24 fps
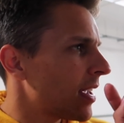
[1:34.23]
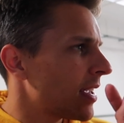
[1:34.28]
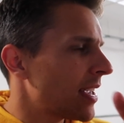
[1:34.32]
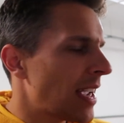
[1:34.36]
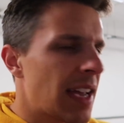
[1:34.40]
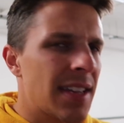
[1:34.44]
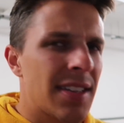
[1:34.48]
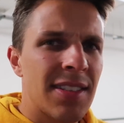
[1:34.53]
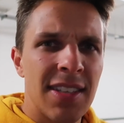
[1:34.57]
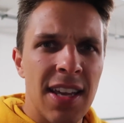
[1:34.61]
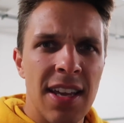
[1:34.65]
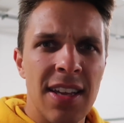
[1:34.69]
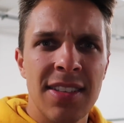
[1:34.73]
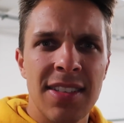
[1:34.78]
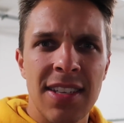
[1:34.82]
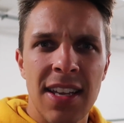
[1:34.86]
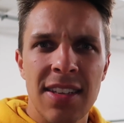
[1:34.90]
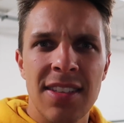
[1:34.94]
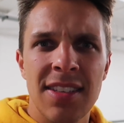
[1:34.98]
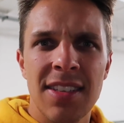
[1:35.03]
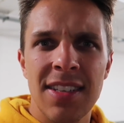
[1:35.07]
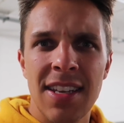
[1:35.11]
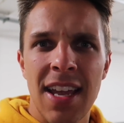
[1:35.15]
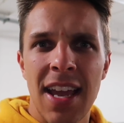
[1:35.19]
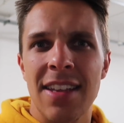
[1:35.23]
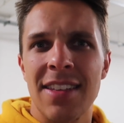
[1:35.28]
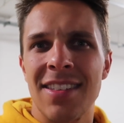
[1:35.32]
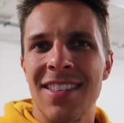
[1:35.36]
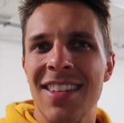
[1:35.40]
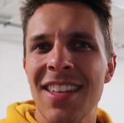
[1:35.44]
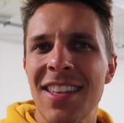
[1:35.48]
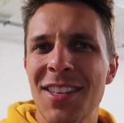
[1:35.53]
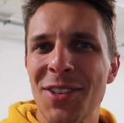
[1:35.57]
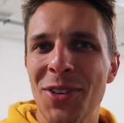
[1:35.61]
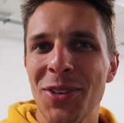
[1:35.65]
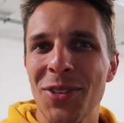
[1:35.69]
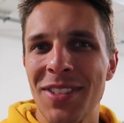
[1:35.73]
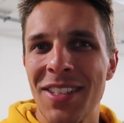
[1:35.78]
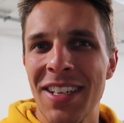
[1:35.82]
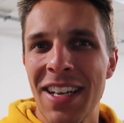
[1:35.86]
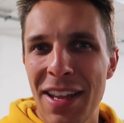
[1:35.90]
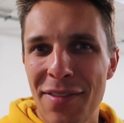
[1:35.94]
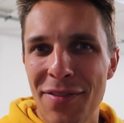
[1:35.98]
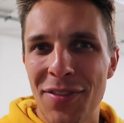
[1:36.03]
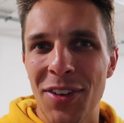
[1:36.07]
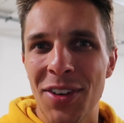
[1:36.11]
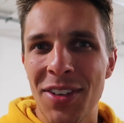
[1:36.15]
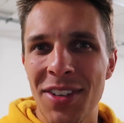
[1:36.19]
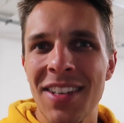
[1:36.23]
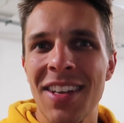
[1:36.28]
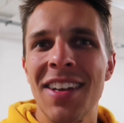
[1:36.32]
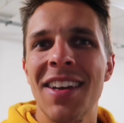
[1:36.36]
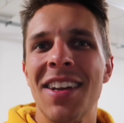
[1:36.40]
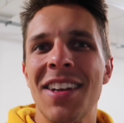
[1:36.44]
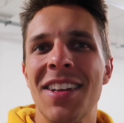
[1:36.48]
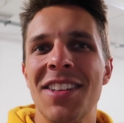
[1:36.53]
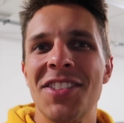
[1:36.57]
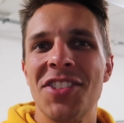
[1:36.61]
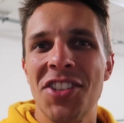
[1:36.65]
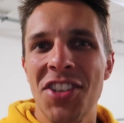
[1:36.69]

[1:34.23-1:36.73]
Yes, yes, yes, and yes. And this got delivered